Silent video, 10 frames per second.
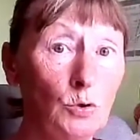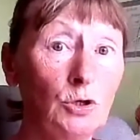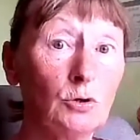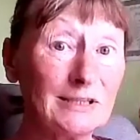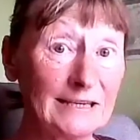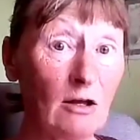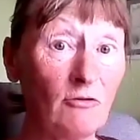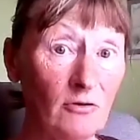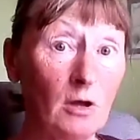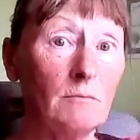
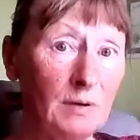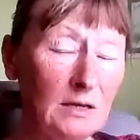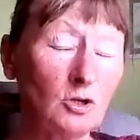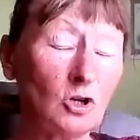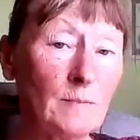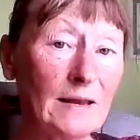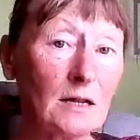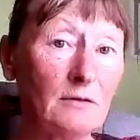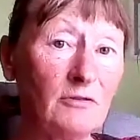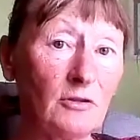yourself, being
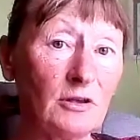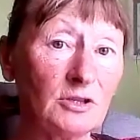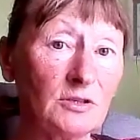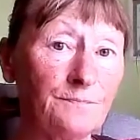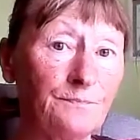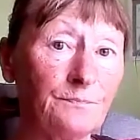judgmental of others.